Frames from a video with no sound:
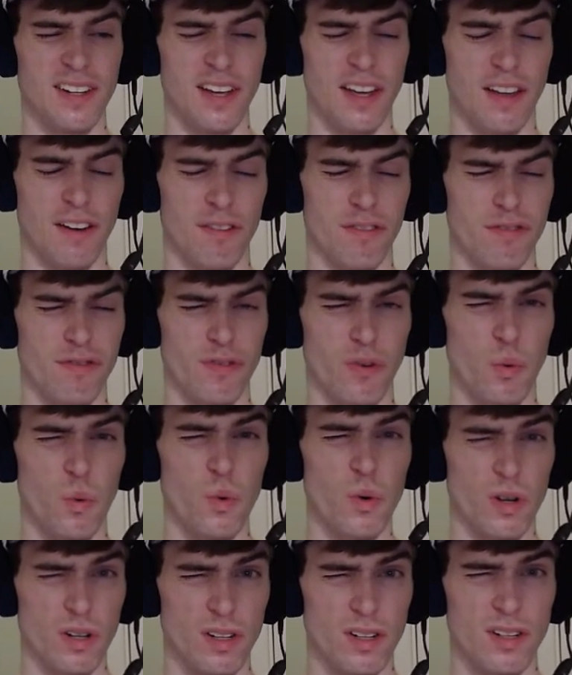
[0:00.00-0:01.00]
and
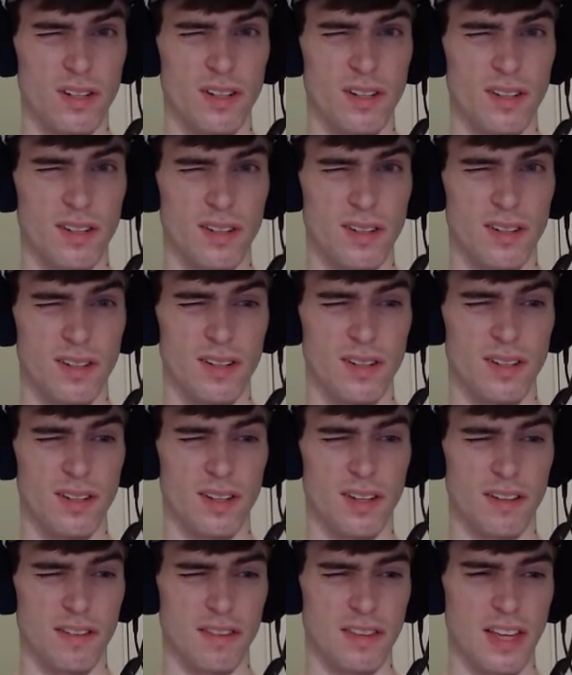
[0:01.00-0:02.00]
4.
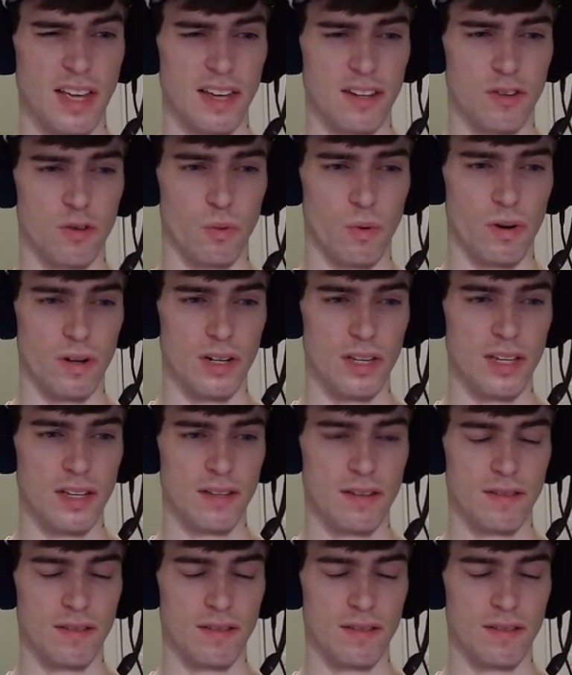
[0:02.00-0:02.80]
Isn't that 20?